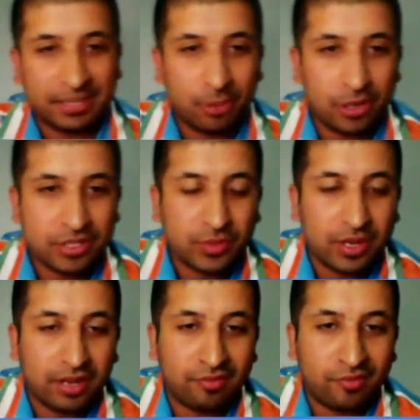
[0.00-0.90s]
bodes
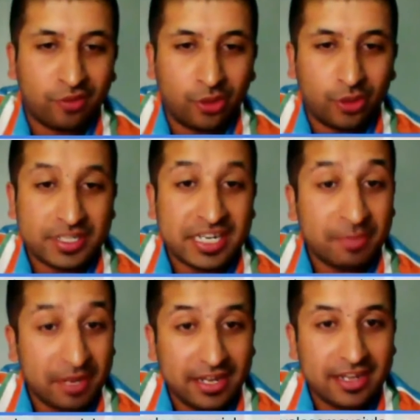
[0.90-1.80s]
well for
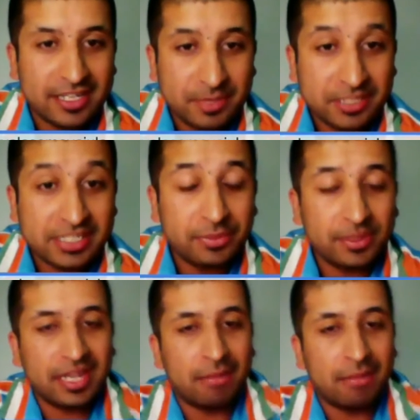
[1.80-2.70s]
Team India, especially
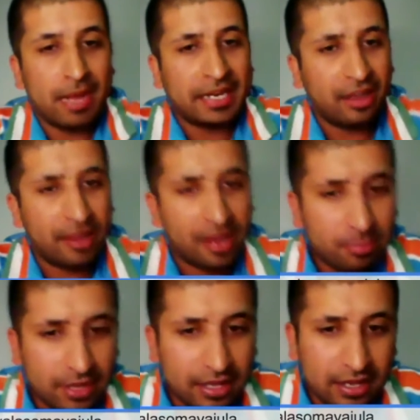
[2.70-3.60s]
with their batting
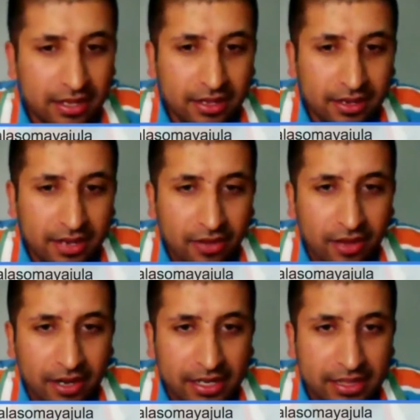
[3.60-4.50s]
lineup.
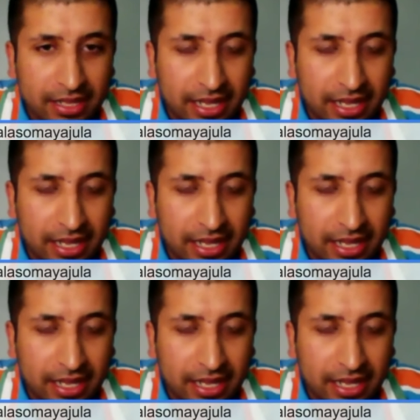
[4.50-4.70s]
Now, Angad,